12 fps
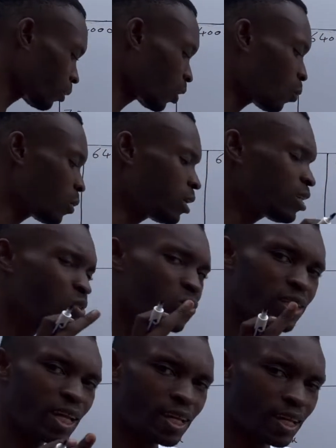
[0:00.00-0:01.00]
We need to
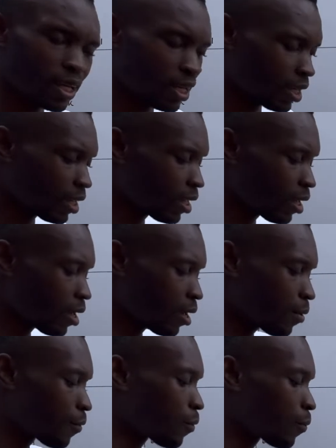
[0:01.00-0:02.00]
check
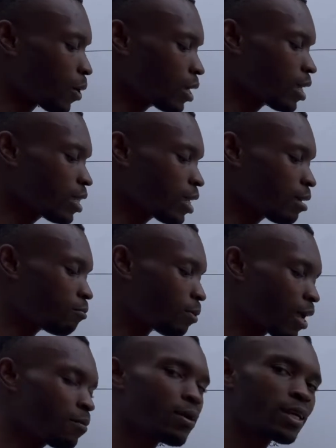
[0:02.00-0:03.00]
whether they
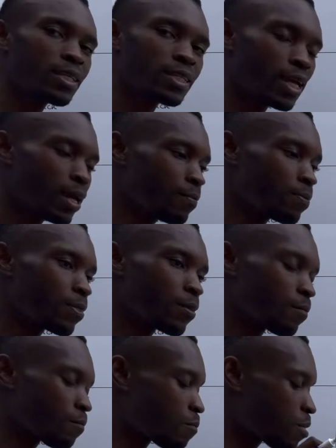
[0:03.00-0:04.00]
buy back share
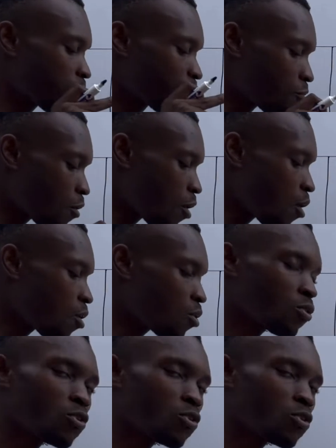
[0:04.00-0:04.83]
before